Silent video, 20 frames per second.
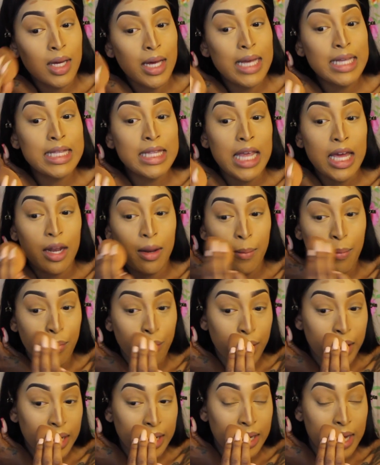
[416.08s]
Instead of
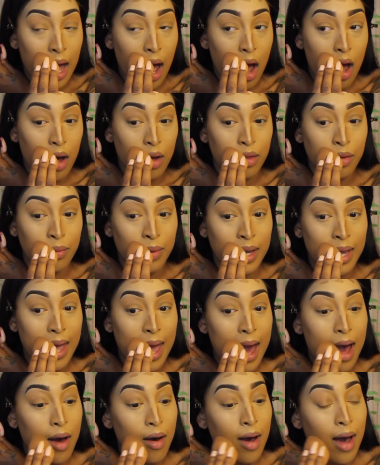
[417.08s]
bringing it all the way
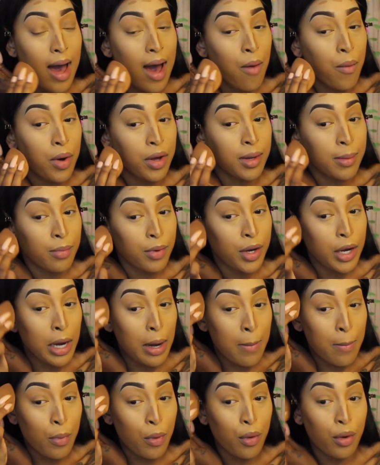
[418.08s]
out, I want to bring
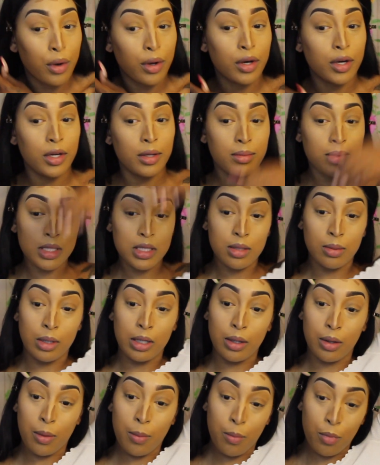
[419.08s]
it more up to
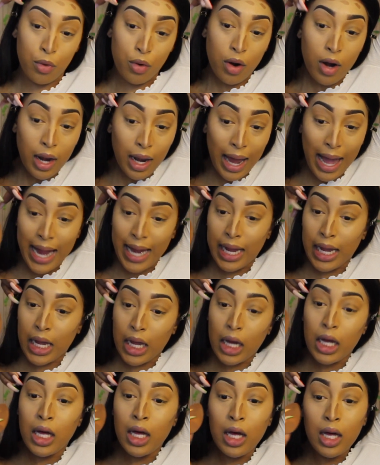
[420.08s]
look more like
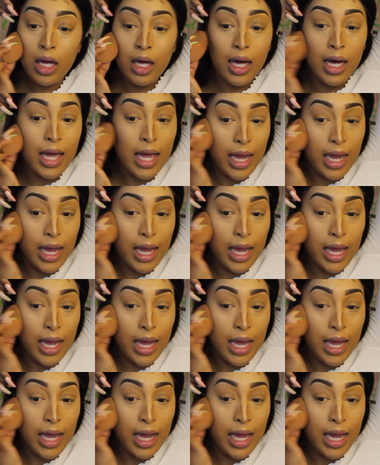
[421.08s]
a